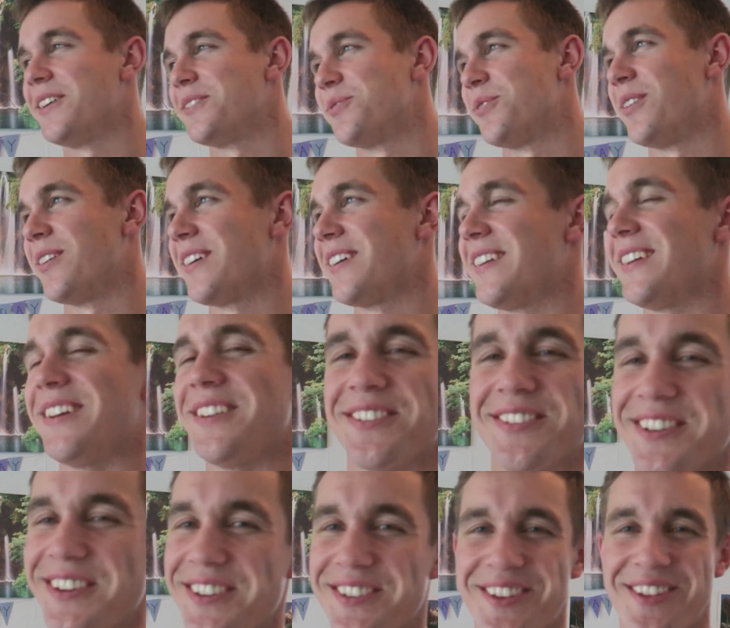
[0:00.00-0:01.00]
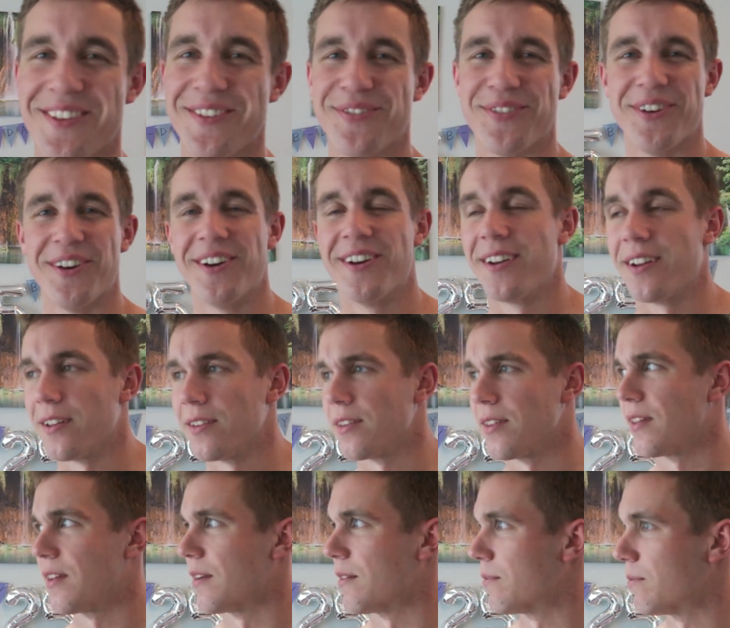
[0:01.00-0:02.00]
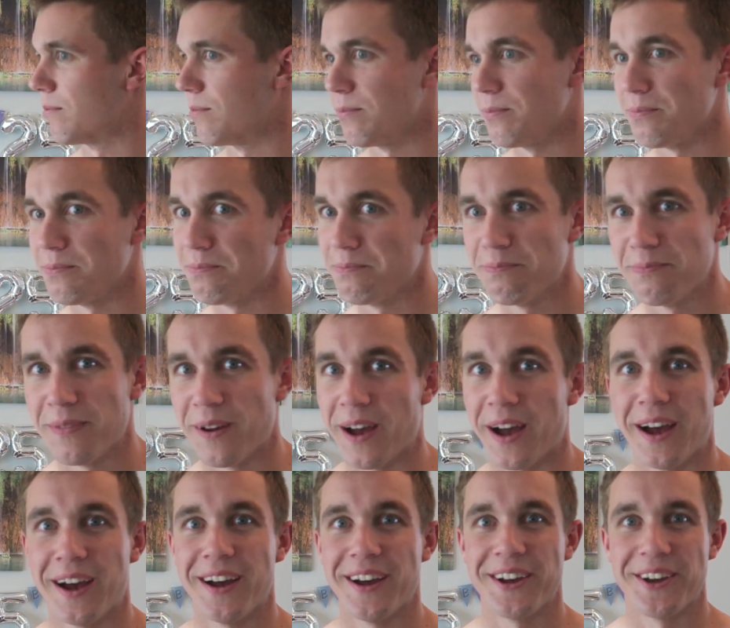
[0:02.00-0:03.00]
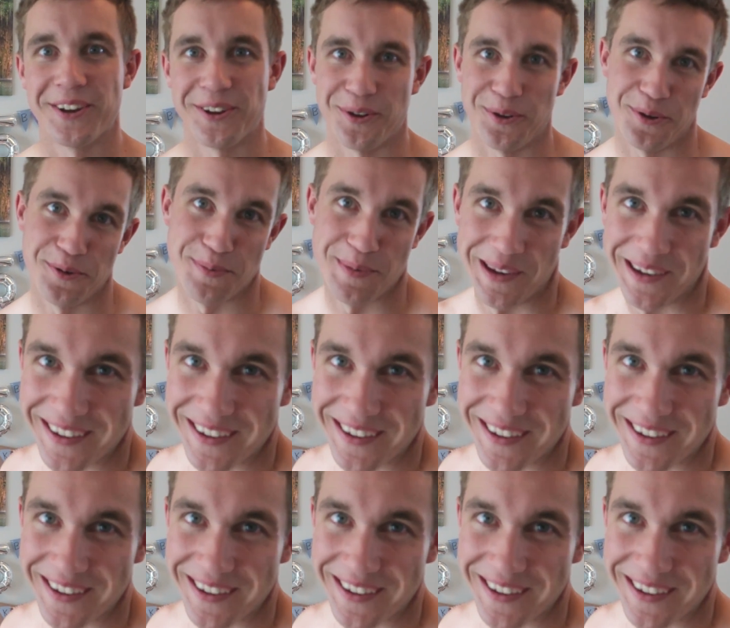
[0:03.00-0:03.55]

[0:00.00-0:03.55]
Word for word: I was walking downstairs on the phone I was like, I gotta find